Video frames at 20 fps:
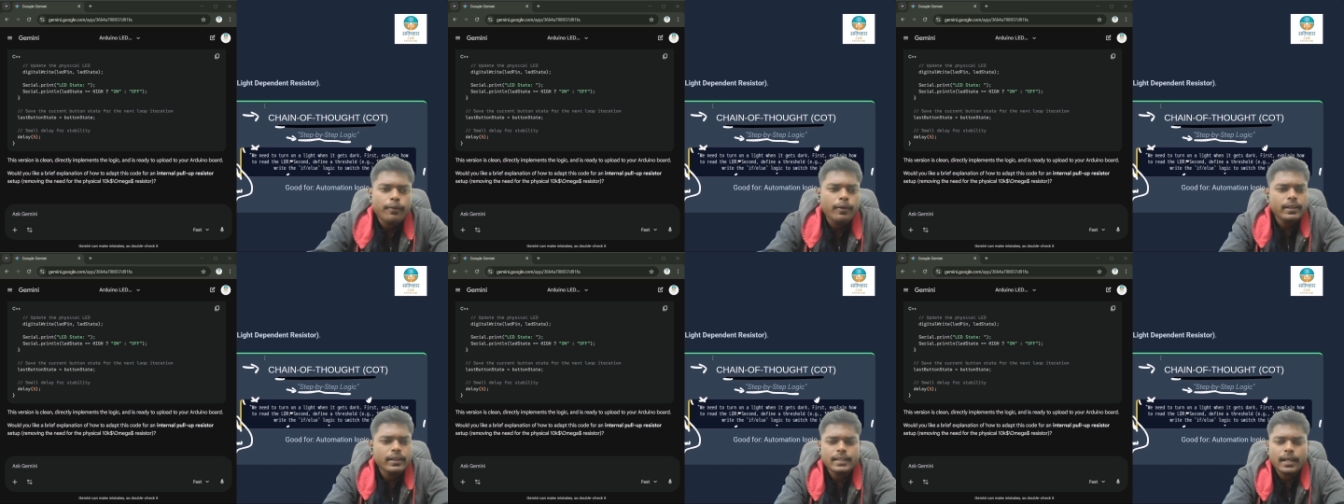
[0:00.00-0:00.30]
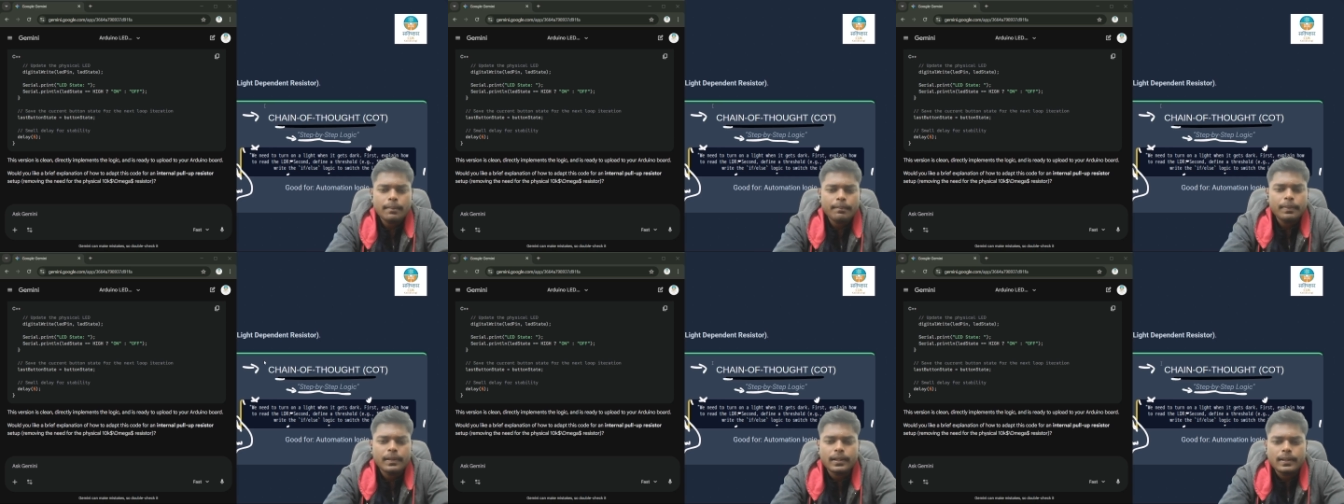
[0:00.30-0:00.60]
For
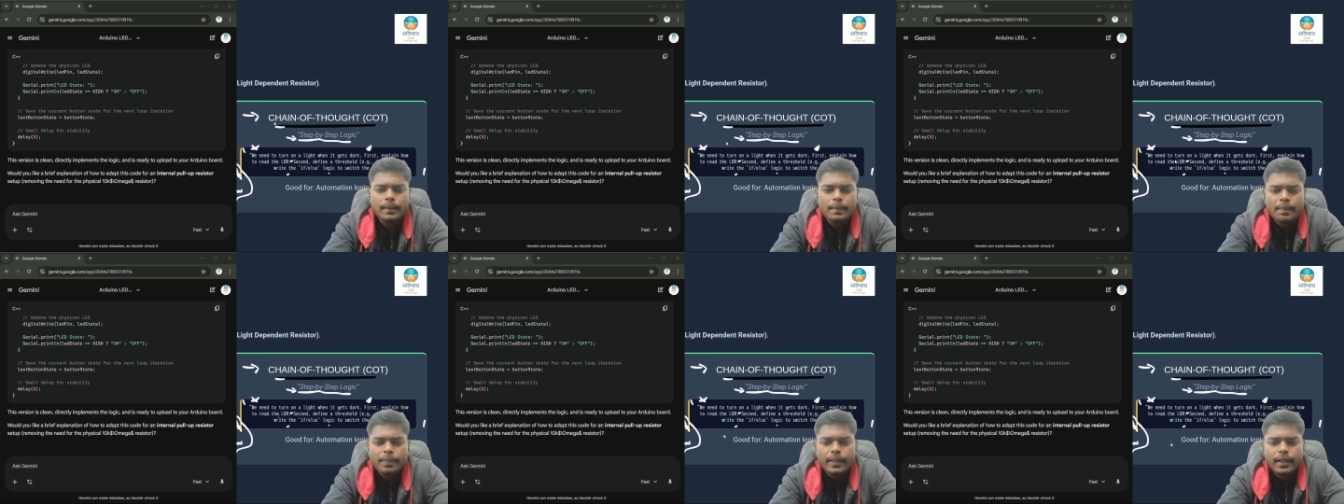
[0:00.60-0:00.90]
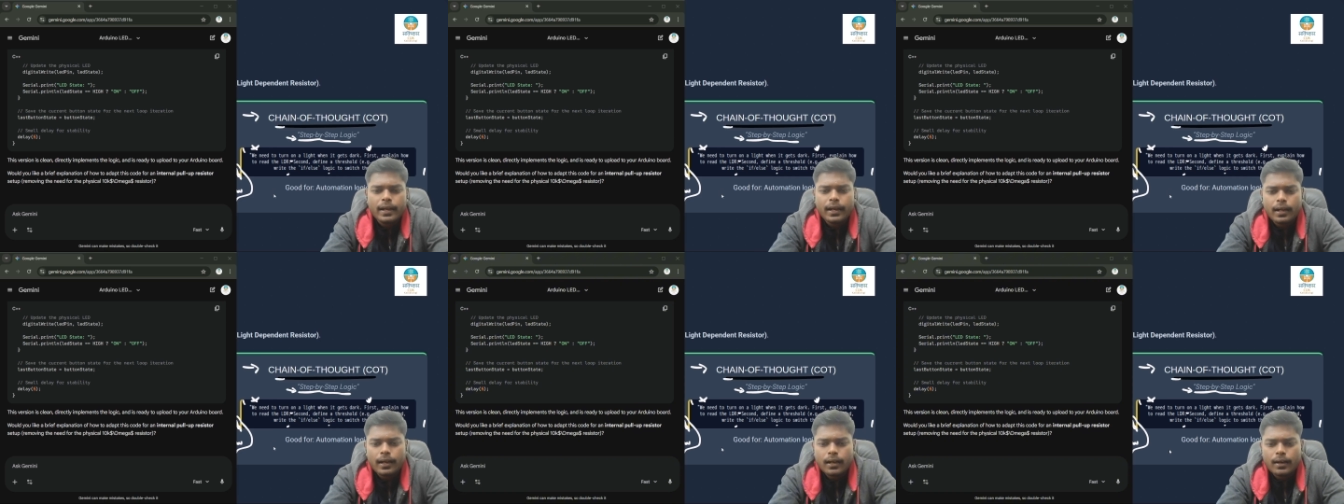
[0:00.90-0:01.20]
example,
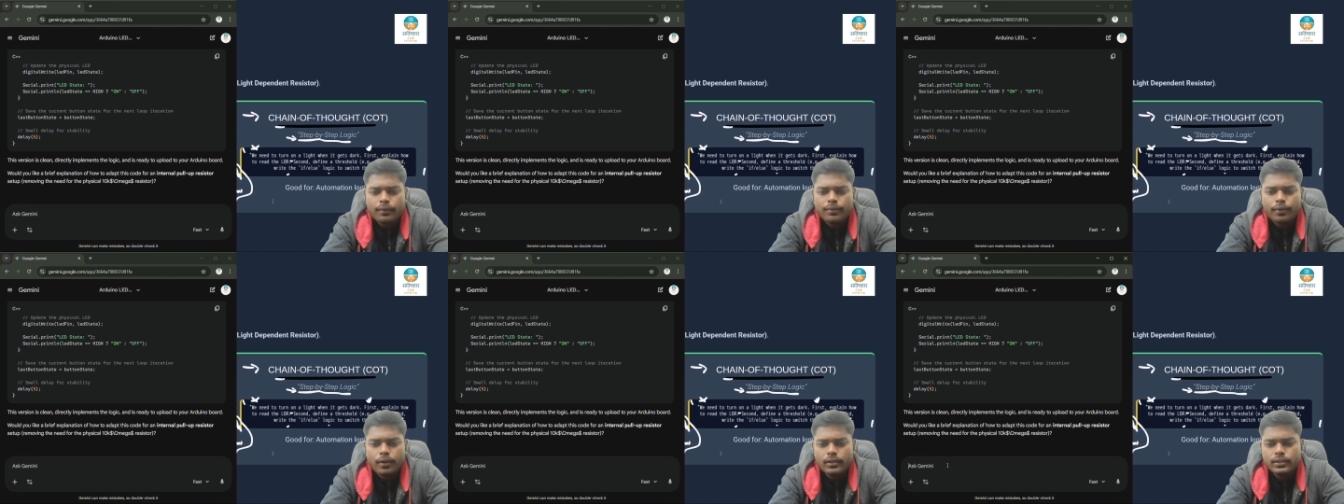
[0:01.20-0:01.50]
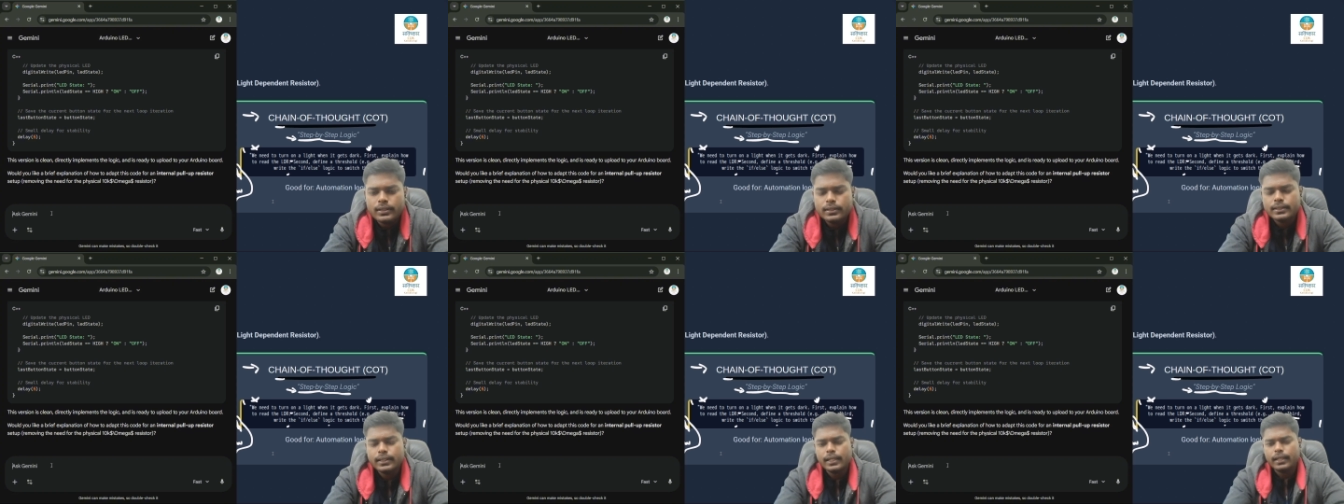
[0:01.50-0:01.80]

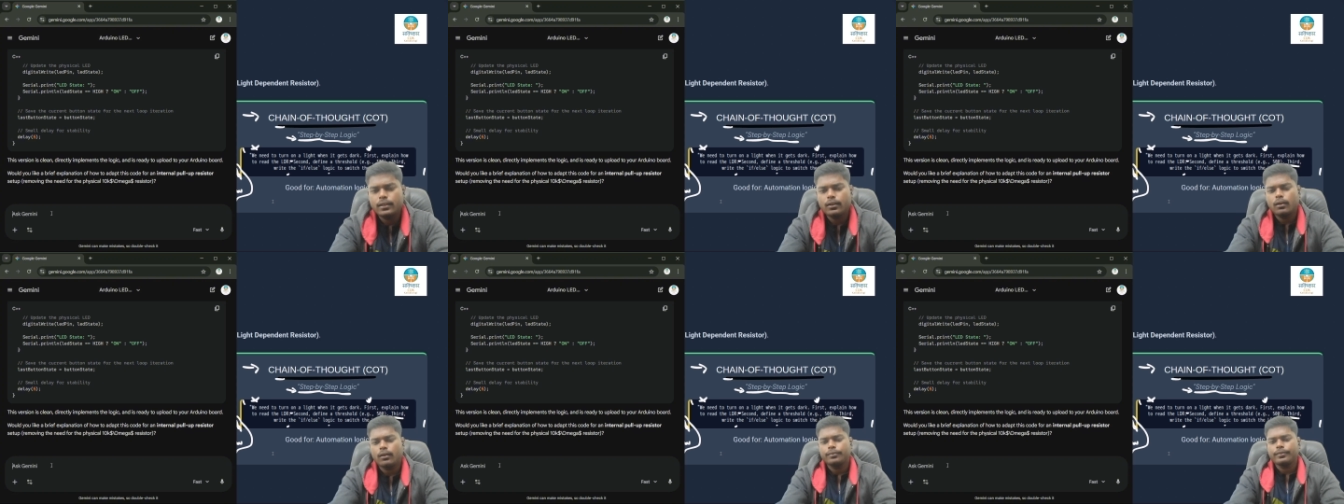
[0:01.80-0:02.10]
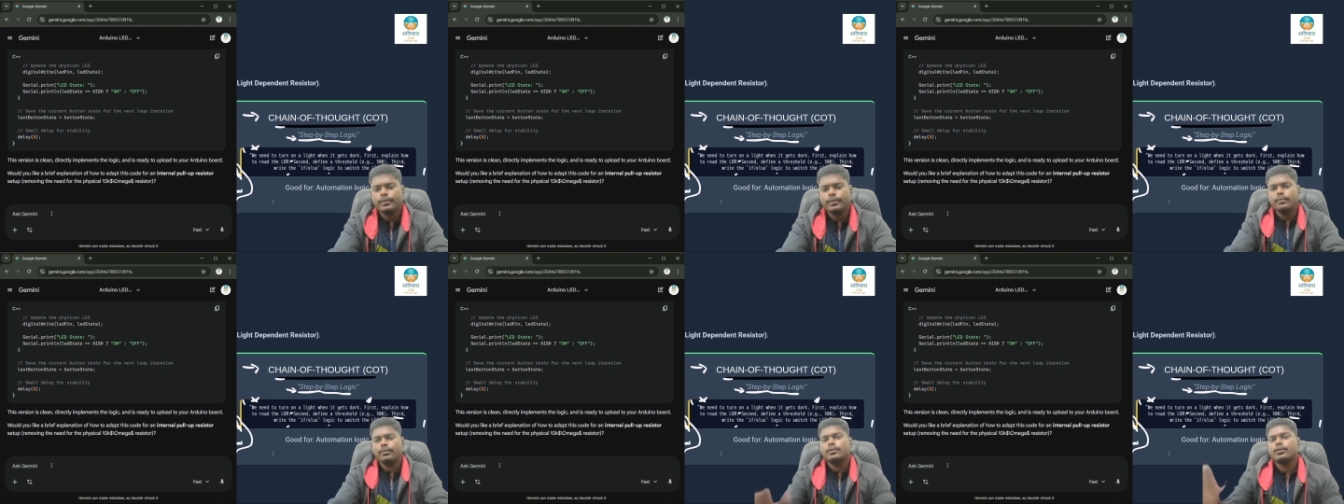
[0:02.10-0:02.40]
for the sake
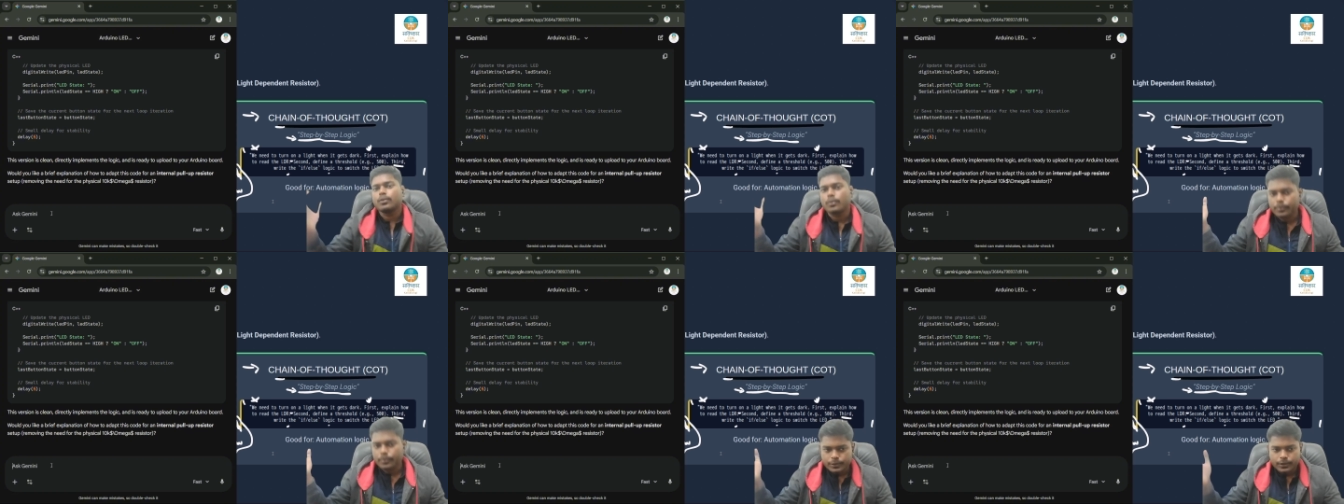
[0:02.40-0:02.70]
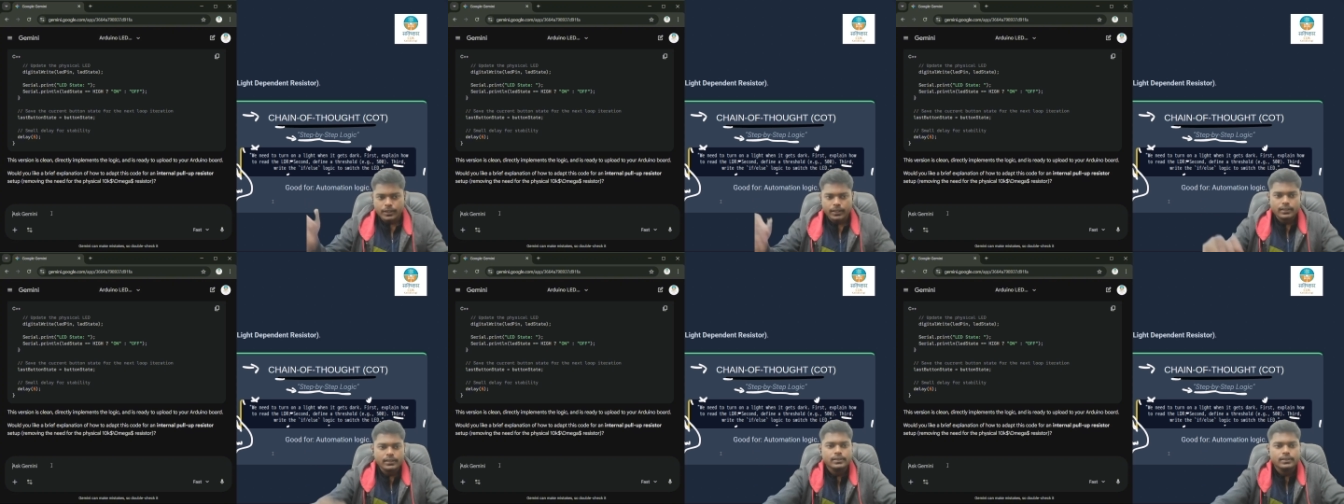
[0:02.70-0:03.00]
of our
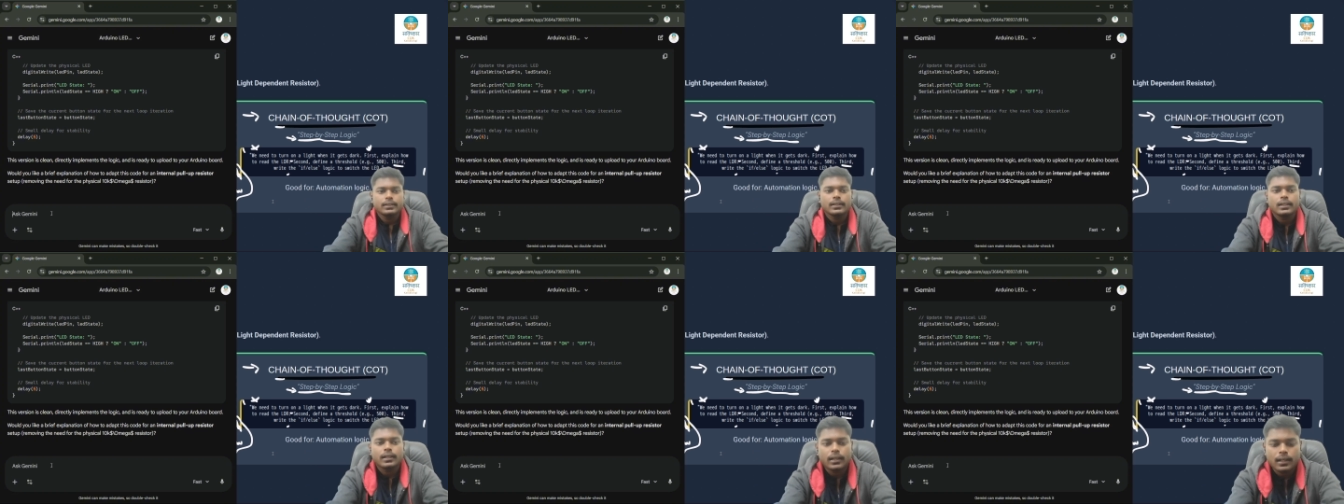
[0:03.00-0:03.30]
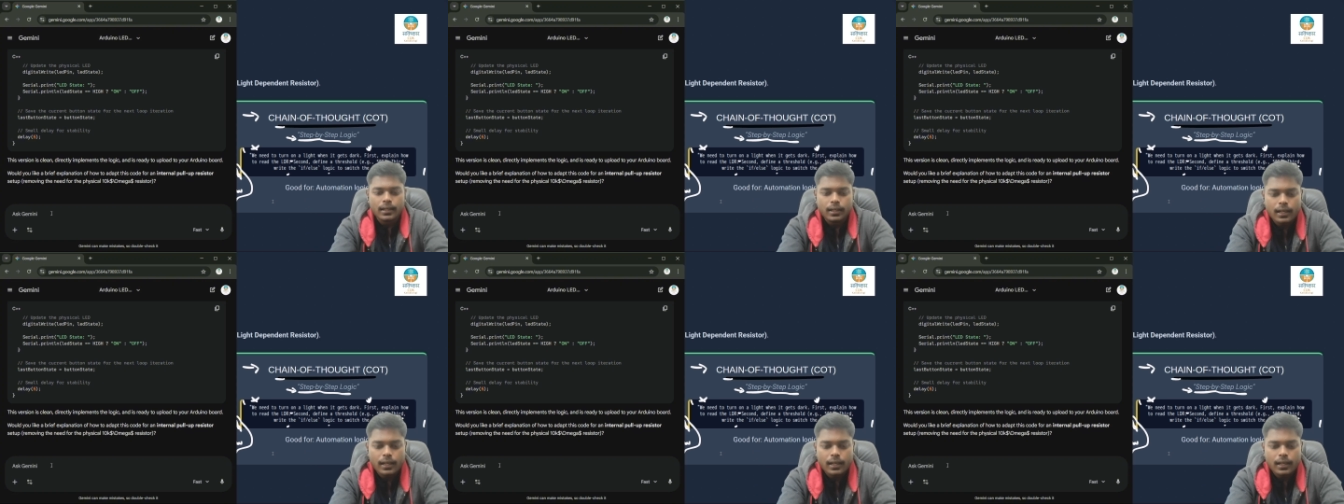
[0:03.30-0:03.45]
robotics,